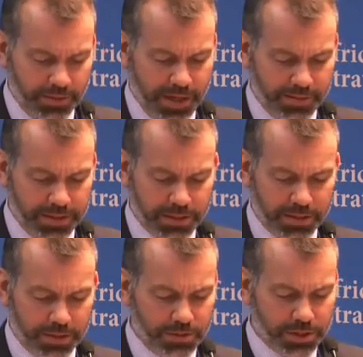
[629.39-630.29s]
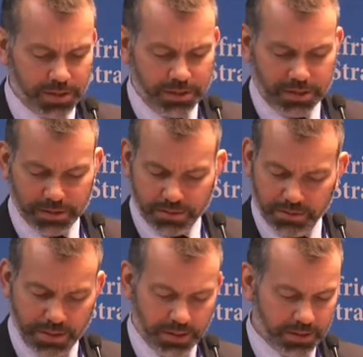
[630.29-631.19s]
We have institutions.
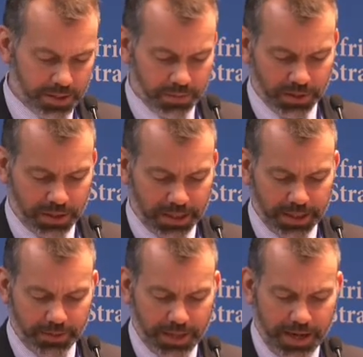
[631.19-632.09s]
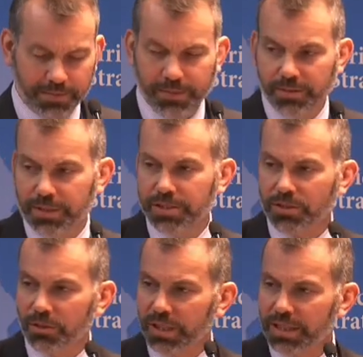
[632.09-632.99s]
Uh, similarly, we have uh,
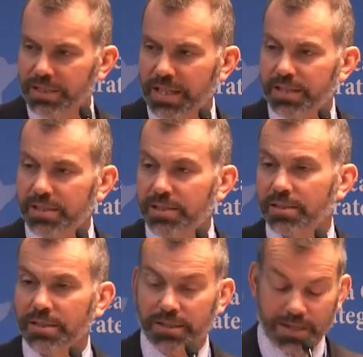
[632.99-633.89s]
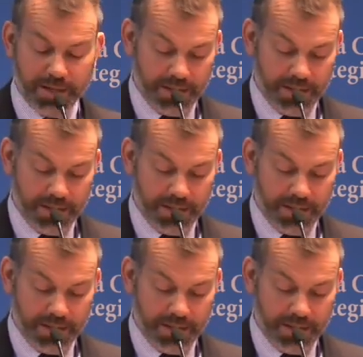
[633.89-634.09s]
regional organizations and